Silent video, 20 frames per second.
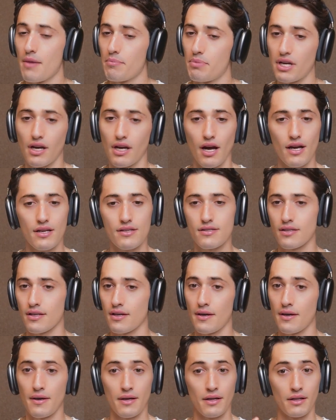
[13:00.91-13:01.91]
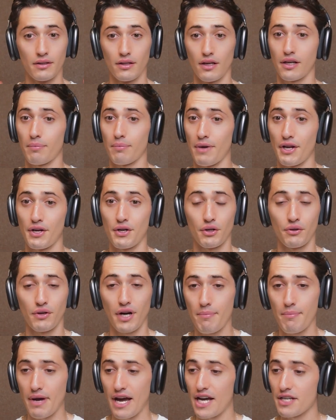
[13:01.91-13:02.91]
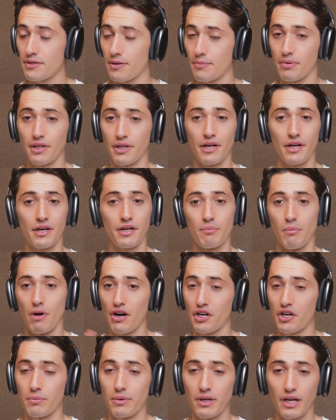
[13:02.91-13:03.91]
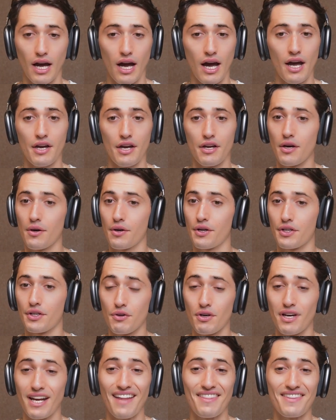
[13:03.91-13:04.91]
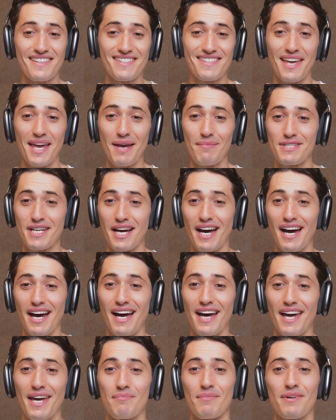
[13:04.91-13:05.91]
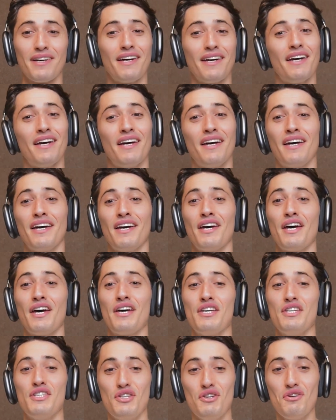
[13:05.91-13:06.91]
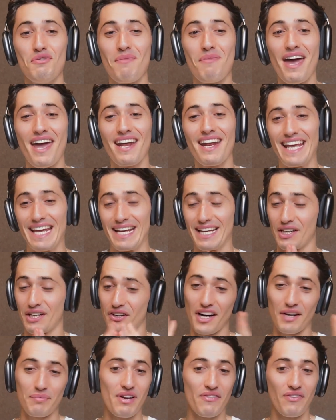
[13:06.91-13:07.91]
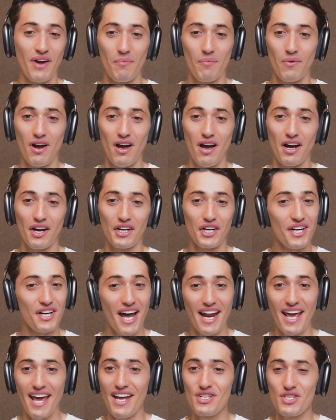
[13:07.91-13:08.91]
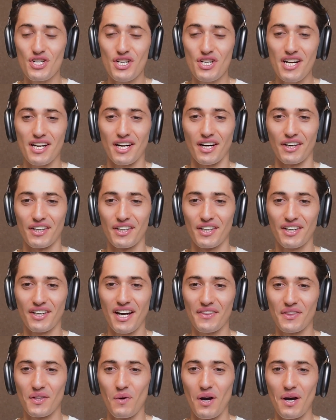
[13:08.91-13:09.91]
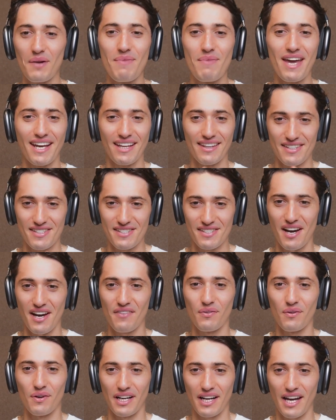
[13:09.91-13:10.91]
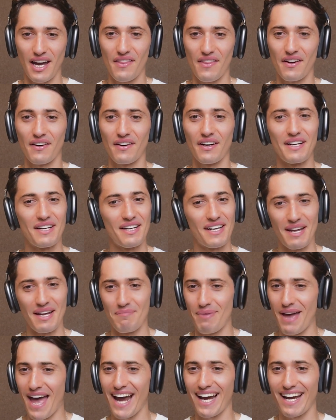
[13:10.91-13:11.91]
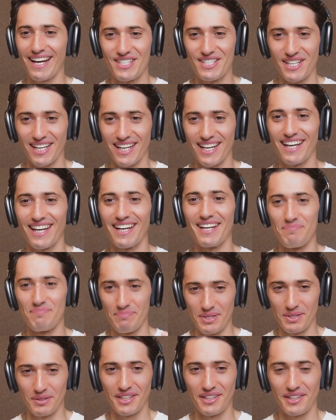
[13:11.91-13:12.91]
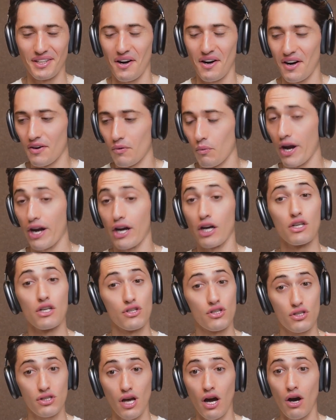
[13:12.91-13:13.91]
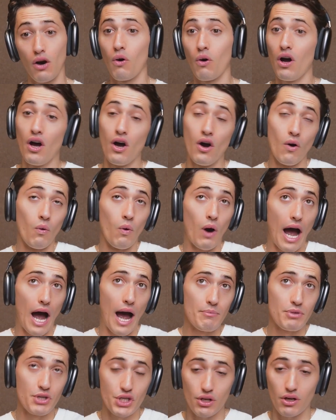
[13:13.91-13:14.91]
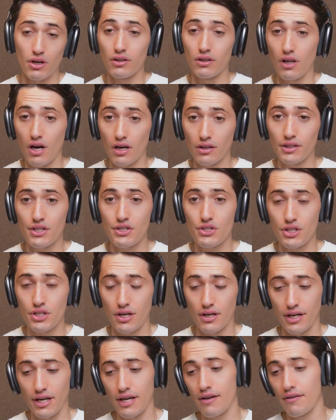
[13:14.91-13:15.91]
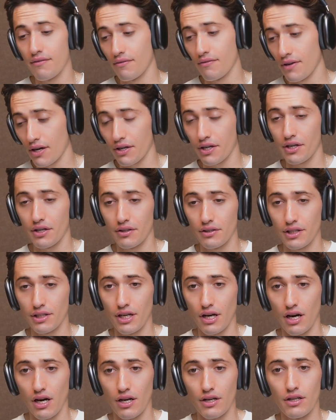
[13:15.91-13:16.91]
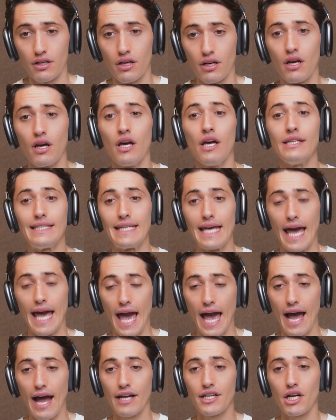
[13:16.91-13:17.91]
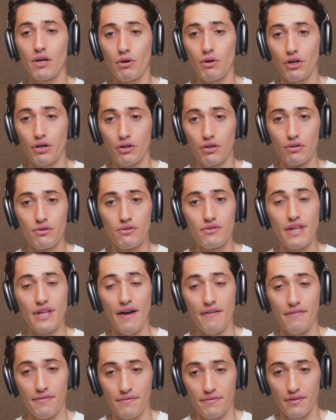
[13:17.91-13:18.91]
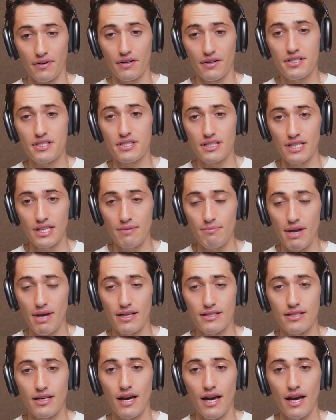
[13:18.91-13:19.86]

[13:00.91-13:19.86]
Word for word: because look, man, you're a great basketball player, a marketable guy, you know what you're doing. At the same time, you may, correct me if I'm wrong, you're not an engineer. You're not the one making the software together and, and packaging it and building the hardware. So I'm sure along this journey, very early on, you had to recruit that first teammate to